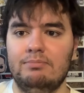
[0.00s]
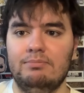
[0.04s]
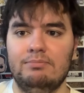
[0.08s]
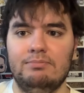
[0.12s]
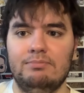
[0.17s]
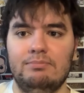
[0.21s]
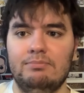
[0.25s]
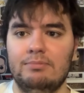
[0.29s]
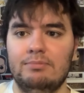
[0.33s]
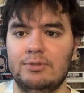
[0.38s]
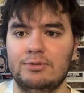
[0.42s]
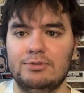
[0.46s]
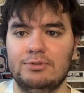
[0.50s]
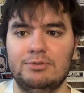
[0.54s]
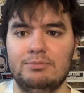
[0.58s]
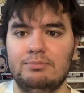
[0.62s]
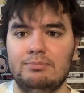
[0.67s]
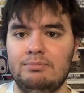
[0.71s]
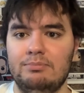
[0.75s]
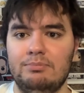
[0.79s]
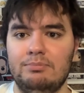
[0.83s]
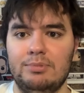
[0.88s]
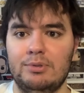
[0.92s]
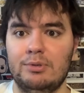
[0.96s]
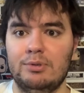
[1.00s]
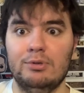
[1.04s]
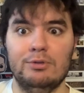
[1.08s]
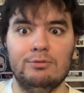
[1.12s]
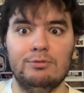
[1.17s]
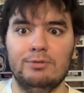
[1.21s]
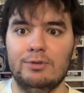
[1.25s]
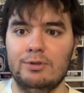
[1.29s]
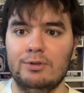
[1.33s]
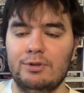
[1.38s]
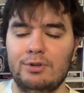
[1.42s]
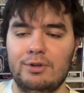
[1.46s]
most
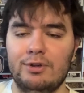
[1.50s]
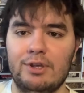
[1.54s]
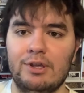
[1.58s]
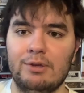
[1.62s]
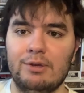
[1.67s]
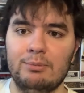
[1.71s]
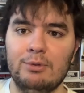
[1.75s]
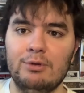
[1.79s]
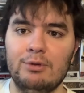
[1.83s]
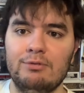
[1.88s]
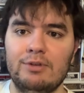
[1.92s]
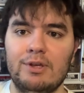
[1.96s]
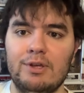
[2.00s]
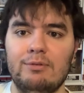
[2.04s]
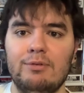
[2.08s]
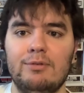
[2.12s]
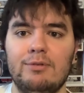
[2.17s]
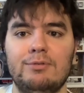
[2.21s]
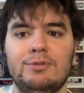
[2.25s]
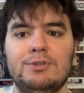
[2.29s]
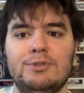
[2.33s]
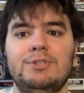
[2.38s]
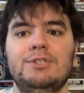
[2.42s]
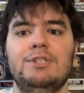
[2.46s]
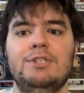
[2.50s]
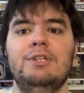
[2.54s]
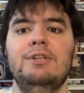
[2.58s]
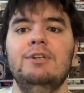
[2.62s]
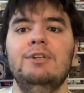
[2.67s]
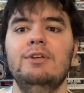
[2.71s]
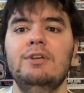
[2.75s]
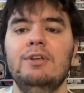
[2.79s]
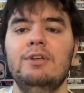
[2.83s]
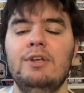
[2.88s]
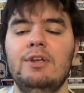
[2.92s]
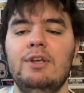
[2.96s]
beautiful looking movie I've ever seen.
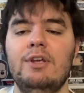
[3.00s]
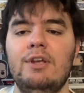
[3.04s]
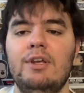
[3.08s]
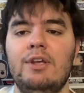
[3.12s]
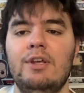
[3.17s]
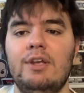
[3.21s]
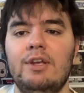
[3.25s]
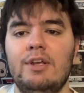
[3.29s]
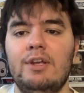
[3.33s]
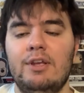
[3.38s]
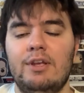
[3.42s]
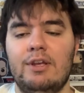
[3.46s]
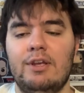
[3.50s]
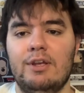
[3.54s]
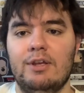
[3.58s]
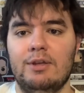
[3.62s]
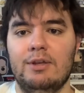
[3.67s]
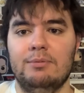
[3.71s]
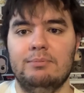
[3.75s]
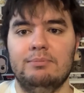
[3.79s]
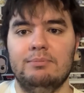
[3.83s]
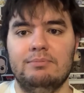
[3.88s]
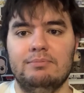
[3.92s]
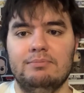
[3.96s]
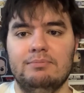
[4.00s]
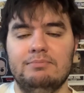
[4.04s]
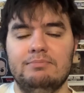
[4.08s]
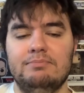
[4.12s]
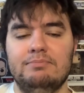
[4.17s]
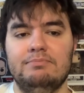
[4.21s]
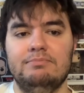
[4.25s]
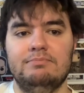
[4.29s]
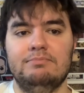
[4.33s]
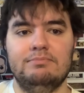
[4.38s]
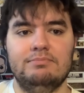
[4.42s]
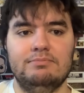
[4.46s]
Um,
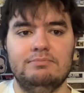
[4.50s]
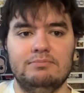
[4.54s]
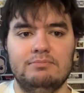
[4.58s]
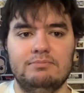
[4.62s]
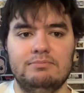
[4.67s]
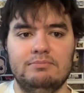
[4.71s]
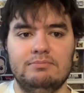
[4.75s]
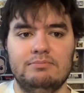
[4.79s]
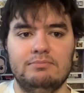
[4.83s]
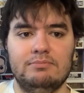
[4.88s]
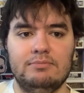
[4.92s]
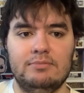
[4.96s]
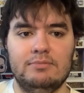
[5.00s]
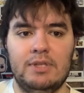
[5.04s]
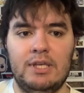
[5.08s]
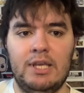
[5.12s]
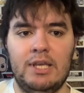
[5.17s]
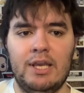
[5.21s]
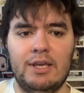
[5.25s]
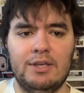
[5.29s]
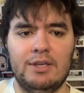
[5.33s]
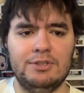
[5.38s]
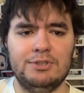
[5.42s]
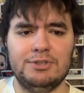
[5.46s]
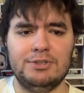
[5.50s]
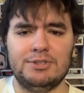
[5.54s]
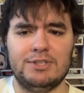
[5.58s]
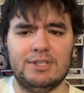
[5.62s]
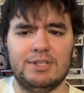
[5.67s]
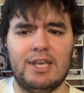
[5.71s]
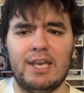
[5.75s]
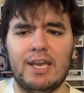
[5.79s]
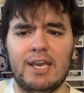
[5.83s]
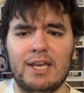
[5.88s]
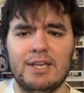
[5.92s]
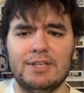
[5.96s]
yeah, and just the
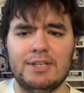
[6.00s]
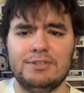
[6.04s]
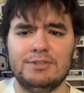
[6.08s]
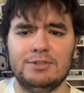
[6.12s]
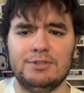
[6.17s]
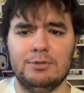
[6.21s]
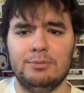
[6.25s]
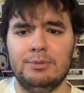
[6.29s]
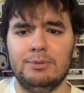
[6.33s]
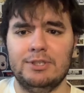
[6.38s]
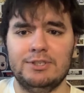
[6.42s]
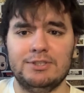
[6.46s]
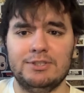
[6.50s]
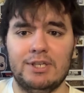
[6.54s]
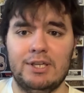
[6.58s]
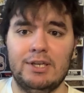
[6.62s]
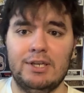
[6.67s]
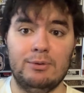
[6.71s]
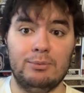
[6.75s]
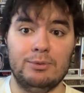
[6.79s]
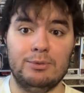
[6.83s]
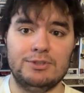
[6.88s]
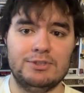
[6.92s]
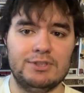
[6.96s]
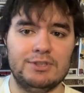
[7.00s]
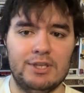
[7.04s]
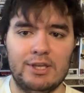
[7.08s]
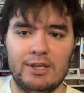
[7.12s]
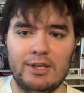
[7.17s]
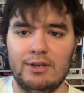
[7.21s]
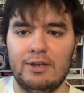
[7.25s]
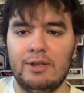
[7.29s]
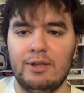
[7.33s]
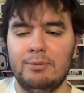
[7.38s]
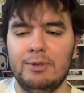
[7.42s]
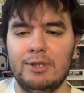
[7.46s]
cast, it'll be exciting once
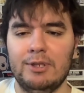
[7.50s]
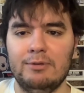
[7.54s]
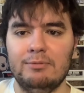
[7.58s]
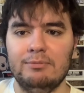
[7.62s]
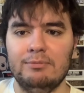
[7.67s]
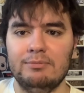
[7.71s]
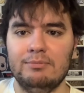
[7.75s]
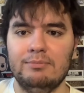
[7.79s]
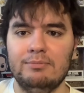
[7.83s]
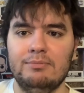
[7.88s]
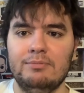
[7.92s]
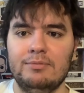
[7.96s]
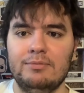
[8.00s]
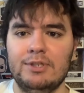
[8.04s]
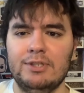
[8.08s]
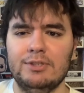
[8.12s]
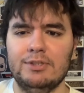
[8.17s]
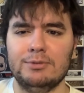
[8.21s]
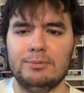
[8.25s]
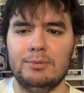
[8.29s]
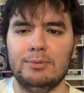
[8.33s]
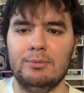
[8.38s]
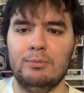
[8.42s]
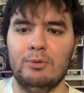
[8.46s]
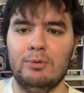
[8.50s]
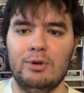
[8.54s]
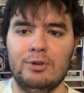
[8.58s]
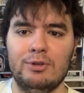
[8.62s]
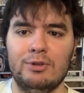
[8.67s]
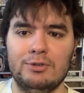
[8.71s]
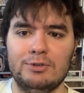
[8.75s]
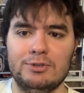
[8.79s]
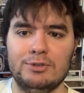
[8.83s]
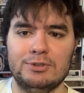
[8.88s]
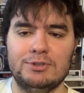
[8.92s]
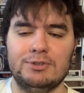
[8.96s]
again. I mean, he's a bit more
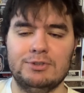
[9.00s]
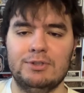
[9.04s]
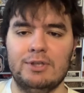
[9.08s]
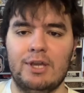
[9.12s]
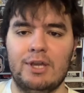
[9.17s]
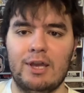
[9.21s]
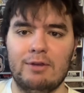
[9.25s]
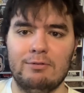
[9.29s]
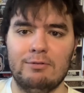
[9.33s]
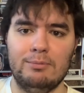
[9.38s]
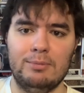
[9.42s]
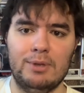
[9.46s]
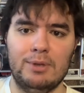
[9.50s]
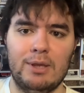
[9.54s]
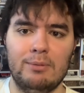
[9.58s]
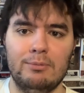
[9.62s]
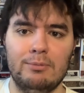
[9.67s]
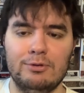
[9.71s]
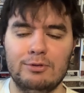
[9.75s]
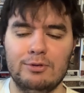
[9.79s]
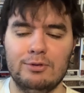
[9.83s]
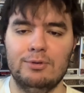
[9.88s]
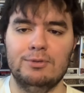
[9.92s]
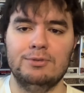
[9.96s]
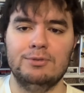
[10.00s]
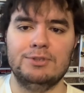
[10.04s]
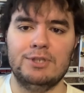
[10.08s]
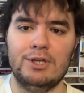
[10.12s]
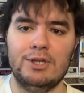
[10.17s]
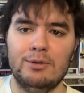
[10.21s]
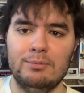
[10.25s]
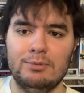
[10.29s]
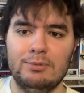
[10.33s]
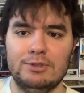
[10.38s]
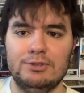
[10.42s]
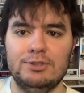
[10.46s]
than just the guy from Game of Thrones
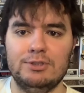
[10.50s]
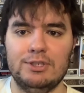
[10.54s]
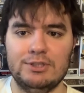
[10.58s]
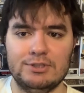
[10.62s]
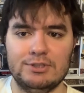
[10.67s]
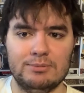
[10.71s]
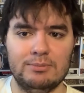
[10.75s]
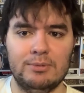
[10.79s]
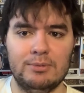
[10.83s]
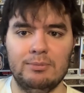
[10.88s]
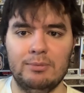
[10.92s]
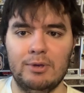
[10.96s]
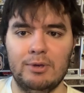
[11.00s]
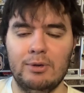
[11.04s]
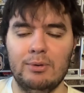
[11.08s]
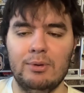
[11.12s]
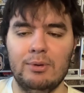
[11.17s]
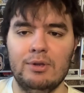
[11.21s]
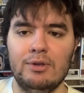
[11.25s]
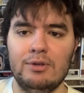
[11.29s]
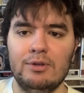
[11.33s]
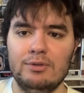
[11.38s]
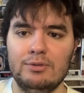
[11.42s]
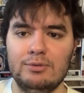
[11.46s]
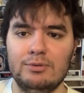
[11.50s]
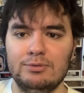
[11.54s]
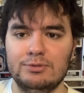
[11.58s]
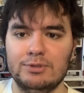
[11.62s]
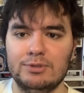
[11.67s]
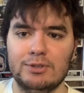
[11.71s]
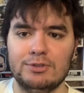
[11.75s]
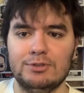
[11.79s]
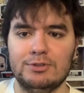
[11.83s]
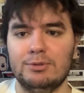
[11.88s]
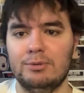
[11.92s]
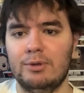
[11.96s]
now, but Jason Momoa, who's
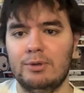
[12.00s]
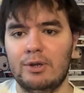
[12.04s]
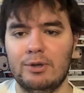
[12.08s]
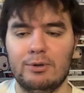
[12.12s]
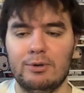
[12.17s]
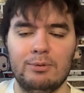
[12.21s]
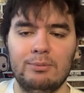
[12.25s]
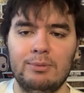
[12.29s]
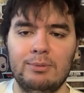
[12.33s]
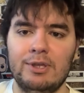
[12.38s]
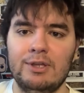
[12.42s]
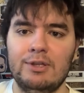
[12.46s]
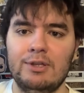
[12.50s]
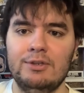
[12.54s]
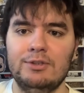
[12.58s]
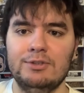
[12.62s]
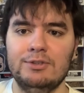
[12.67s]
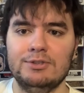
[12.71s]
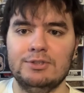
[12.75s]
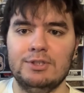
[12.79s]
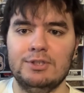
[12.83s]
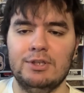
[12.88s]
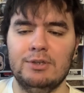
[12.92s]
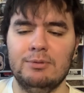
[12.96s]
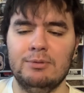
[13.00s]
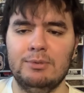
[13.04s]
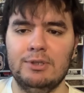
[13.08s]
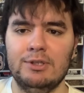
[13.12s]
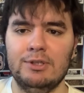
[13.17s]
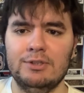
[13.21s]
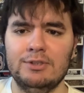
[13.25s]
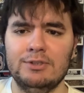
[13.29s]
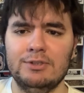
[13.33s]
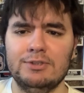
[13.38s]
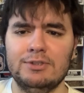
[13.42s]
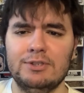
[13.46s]
also Aquaman, is going to be
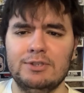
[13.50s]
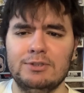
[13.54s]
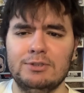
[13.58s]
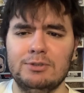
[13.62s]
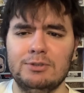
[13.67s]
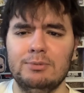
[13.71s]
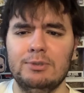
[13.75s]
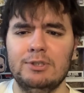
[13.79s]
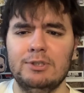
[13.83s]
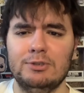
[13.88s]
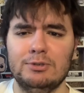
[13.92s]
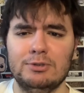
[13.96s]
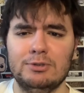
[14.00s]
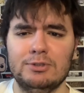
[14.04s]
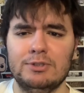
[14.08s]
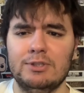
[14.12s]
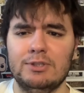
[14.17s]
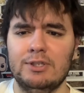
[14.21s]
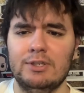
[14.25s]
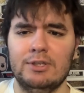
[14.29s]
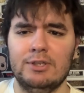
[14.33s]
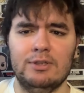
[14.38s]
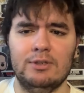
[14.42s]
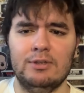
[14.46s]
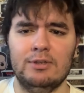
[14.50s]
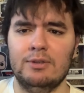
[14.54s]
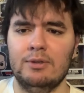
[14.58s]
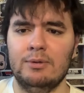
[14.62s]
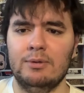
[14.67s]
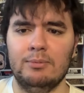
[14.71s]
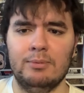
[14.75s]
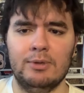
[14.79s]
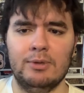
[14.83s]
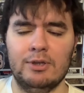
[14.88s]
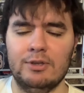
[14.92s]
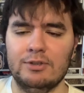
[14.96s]
in this. That should be interesting, and
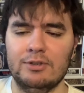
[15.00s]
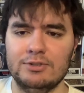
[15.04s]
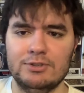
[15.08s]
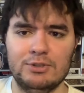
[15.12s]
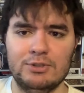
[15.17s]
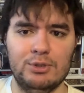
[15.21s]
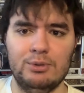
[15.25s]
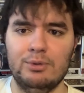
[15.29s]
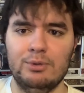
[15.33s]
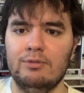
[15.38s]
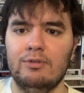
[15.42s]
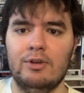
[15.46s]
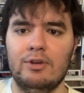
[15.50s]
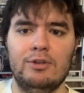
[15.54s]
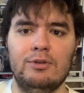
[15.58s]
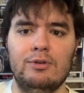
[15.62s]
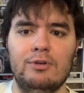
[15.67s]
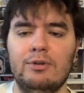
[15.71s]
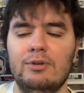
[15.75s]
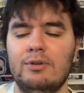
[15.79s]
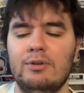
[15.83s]
among a slew of other